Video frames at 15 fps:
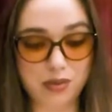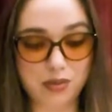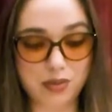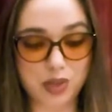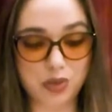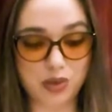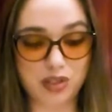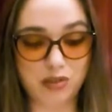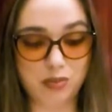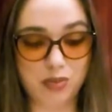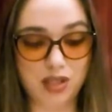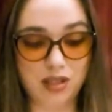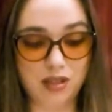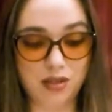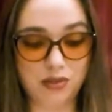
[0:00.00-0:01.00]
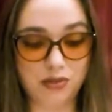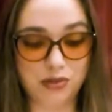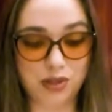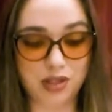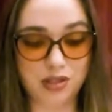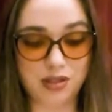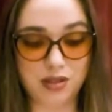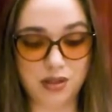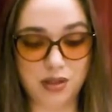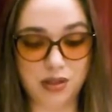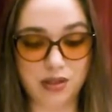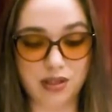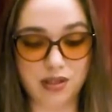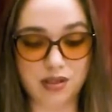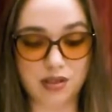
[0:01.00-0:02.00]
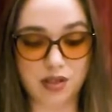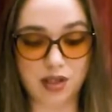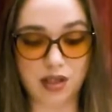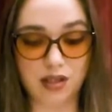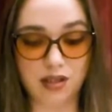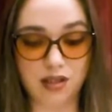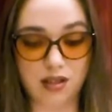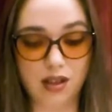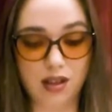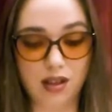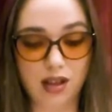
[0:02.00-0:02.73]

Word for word: which would have been an affront to your understanding,